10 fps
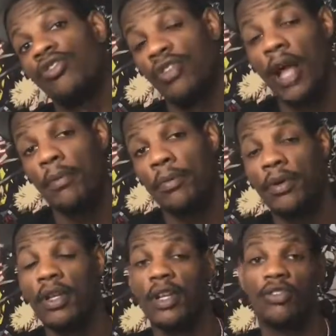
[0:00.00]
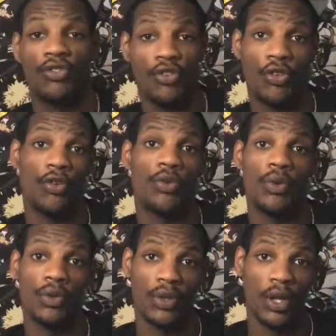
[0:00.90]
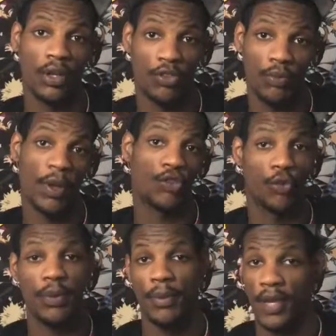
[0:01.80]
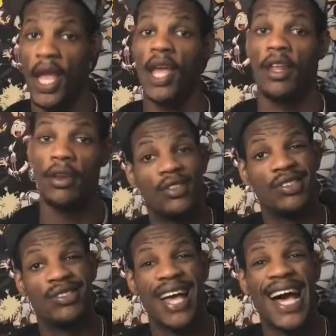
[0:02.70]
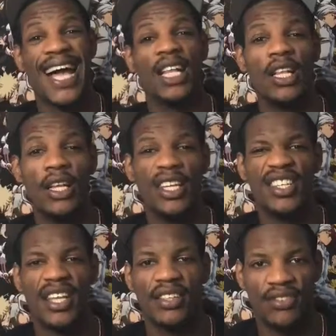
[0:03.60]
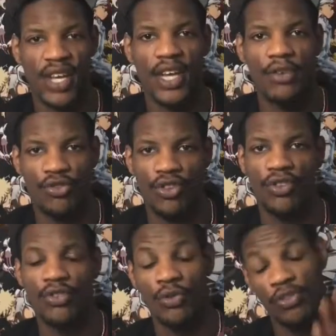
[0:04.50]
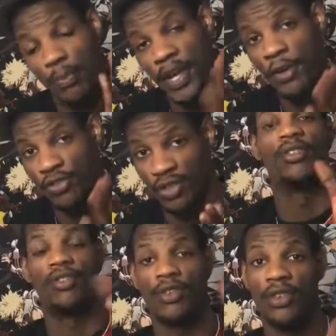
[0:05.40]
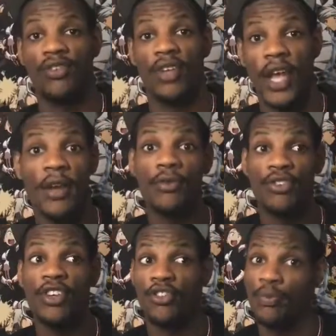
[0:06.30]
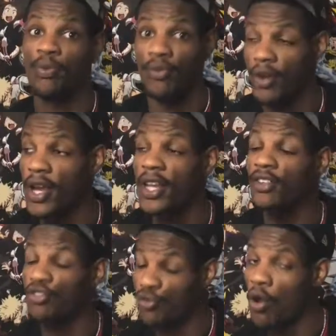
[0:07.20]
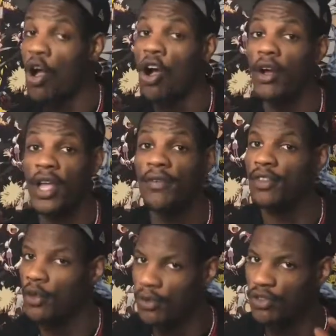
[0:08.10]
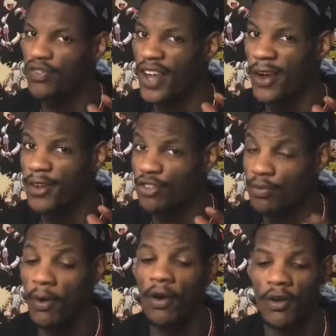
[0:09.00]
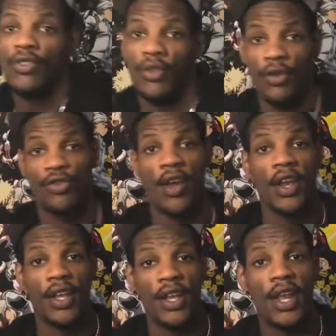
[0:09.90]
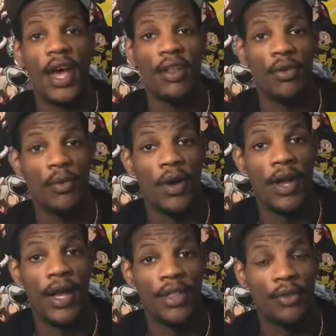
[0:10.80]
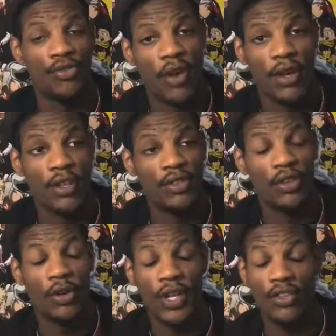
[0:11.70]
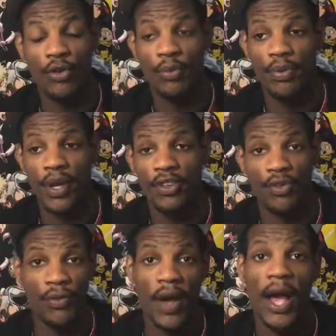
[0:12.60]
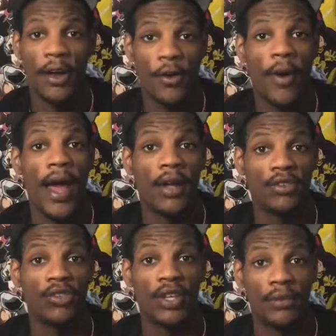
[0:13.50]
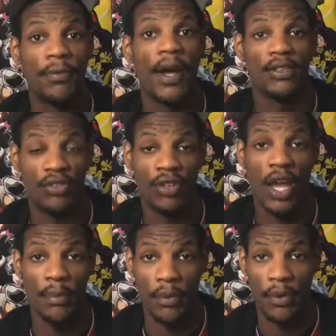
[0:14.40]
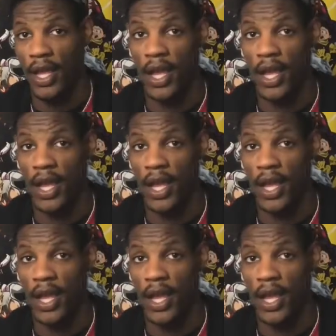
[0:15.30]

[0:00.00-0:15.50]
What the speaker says: sniper bullets to the special beam cannon because it's highly condensed energy, so it's piercing. So this energy is pretty strong even though it's very small. So they're trying to get out of the way. They're trying to, you know, get to a place with higher ground so they can find the sniper.